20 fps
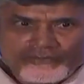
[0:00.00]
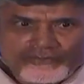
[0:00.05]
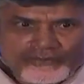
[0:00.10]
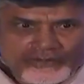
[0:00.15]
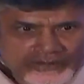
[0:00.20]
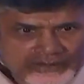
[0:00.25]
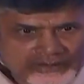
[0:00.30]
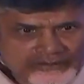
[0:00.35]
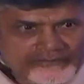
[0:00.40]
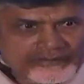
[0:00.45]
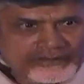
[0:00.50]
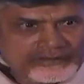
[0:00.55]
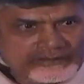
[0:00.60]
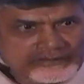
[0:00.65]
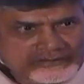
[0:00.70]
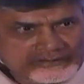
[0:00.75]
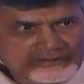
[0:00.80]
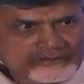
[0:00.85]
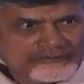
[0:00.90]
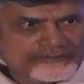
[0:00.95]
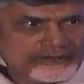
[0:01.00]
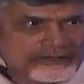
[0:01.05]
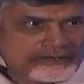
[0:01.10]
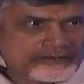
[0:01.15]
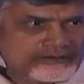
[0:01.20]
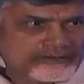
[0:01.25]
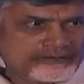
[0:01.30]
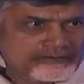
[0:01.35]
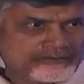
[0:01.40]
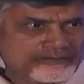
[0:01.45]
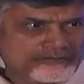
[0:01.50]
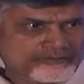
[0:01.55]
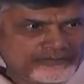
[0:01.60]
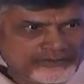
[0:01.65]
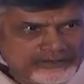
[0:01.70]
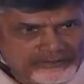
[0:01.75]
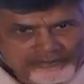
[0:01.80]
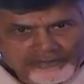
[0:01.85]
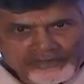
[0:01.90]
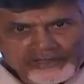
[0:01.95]
for giving this award
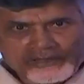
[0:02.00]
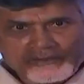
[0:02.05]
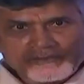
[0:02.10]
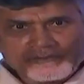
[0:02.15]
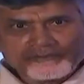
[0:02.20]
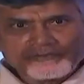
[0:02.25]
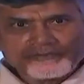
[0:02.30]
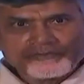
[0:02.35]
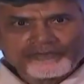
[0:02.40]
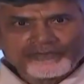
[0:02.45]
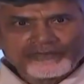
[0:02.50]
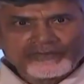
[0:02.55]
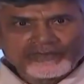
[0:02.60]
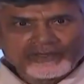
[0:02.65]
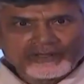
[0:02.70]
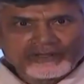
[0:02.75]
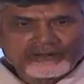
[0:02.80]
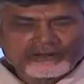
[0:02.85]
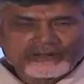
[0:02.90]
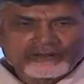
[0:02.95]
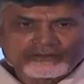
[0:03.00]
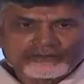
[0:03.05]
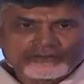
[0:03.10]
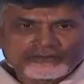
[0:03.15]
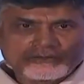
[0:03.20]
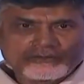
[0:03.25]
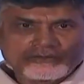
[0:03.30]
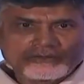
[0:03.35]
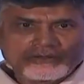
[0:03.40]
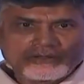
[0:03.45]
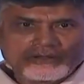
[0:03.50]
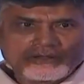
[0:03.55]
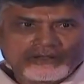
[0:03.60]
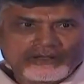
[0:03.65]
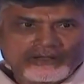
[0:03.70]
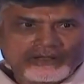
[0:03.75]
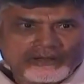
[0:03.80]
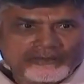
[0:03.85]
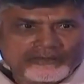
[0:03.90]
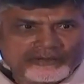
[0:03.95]
for me. And also,
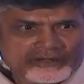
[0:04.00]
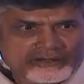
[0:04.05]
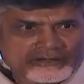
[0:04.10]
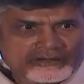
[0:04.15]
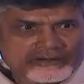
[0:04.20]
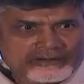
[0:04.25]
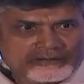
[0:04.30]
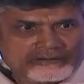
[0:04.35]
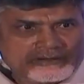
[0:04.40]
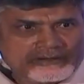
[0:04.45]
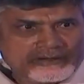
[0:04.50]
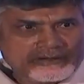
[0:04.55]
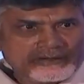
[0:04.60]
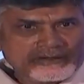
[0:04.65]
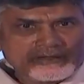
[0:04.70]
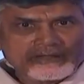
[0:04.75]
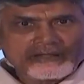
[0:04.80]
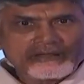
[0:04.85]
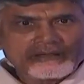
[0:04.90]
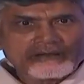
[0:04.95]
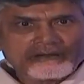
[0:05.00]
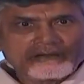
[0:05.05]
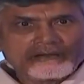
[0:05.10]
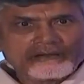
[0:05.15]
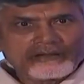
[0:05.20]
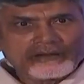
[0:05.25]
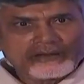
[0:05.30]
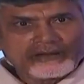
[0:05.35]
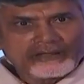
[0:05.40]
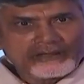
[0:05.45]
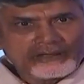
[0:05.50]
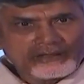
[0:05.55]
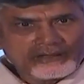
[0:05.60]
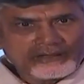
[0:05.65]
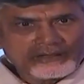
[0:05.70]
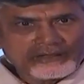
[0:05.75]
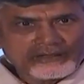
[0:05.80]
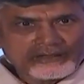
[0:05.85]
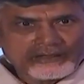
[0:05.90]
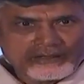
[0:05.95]
I am congratulating all
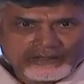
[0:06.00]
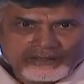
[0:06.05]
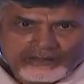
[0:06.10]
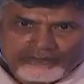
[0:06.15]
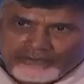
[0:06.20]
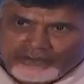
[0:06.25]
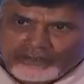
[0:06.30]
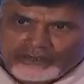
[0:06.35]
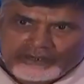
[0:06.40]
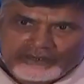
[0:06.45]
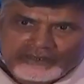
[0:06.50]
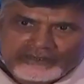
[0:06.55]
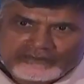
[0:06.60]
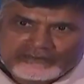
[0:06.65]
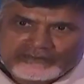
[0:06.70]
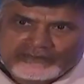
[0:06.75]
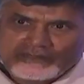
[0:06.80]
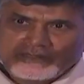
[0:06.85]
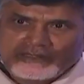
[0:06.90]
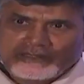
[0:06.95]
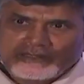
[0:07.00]
awardees